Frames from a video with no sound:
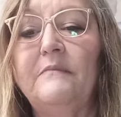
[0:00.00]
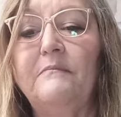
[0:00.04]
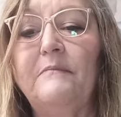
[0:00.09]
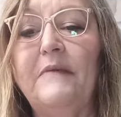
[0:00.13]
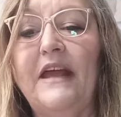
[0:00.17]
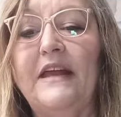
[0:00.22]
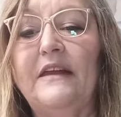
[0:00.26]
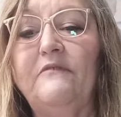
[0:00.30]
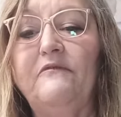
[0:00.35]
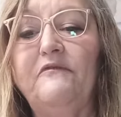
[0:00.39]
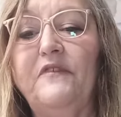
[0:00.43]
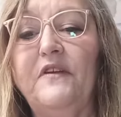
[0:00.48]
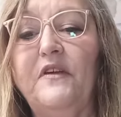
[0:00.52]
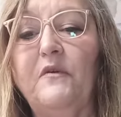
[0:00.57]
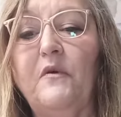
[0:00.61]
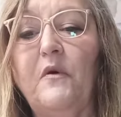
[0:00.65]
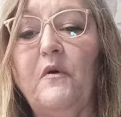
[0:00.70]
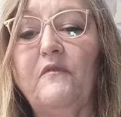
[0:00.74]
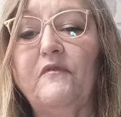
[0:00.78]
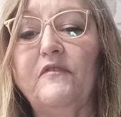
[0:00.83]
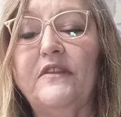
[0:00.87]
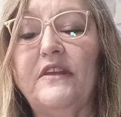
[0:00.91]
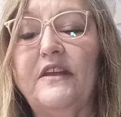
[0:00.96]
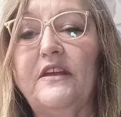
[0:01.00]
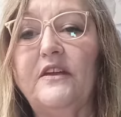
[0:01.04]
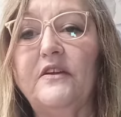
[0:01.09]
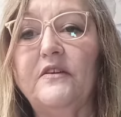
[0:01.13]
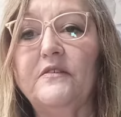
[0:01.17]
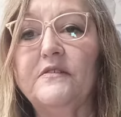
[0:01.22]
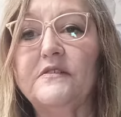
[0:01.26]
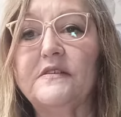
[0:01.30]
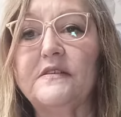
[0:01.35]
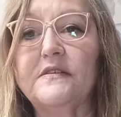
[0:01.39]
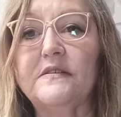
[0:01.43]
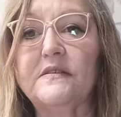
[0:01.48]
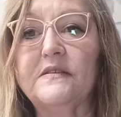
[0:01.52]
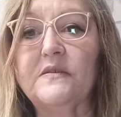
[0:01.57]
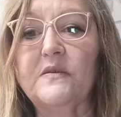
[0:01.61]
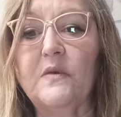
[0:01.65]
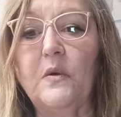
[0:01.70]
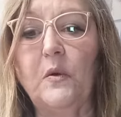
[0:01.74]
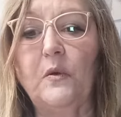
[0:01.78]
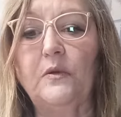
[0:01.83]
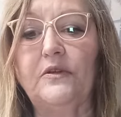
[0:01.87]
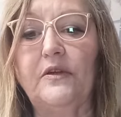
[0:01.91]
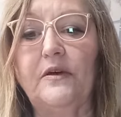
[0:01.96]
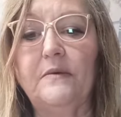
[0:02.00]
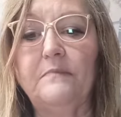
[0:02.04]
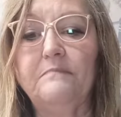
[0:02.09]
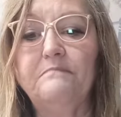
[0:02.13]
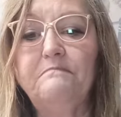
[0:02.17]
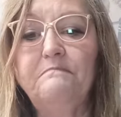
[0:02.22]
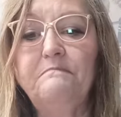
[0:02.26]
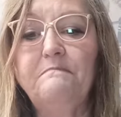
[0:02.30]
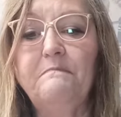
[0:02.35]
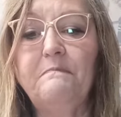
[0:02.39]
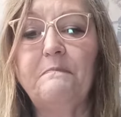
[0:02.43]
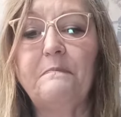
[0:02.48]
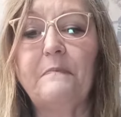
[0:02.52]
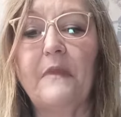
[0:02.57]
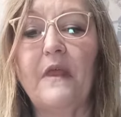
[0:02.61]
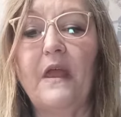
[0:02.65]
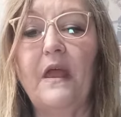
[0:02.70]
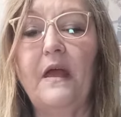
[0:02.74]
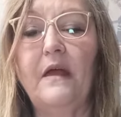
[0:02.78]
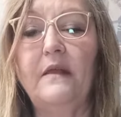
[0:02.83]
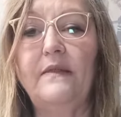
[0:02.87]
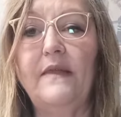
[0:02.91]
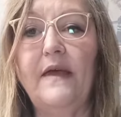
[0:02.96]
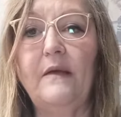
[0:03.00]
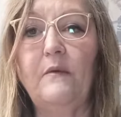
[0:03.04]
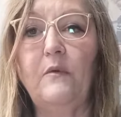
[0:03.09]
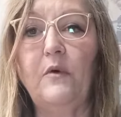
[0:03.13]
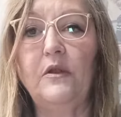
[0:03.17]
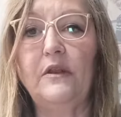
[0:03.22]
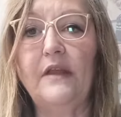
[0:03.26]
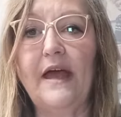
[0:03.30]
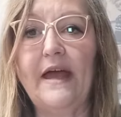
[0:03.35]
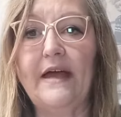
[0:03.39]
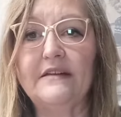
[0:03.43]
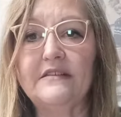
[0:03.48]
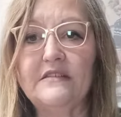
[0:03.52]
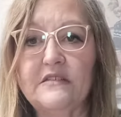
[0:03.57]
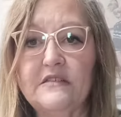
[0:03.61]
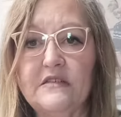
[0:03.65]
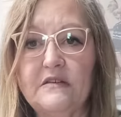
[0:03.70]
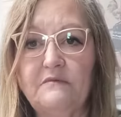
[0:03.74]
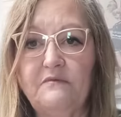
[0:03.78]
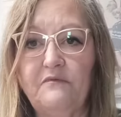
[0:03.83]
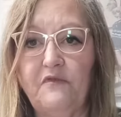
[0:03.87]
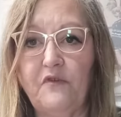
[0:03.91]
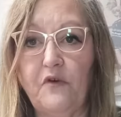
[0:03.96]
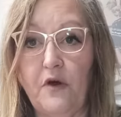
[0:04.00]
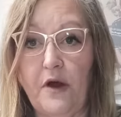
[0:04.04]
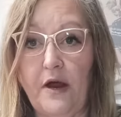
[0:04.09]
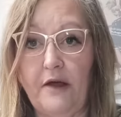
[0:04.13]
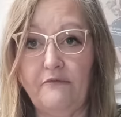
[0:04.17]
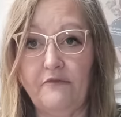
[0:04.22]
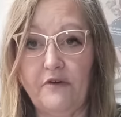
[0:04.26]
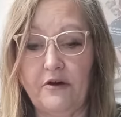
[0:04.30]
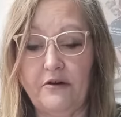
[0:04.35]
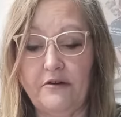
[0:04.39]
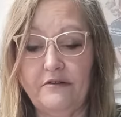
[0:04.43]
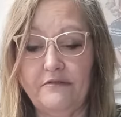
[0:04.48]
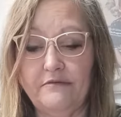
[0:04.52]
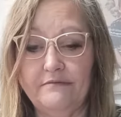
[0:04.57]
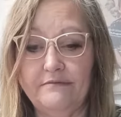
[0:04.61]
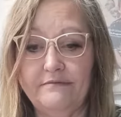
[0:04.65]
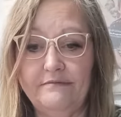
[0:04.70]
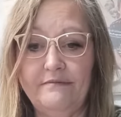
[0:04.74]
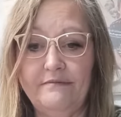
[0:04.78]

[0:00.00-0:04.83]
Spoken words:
Made a few over the years and sold them, and they will last forever.